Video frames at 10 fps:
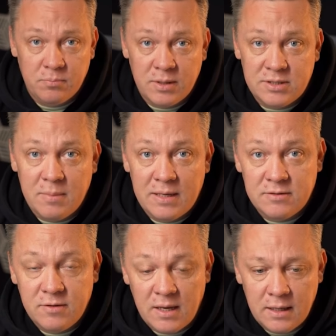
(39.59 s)
we
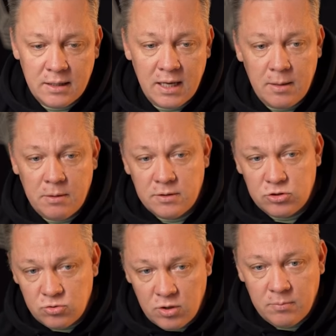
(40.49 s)
specify the name of the
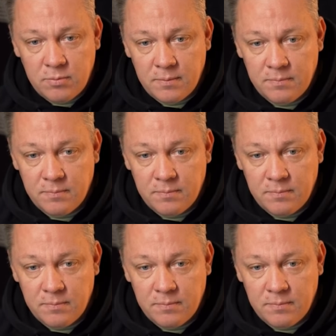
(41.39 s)
stream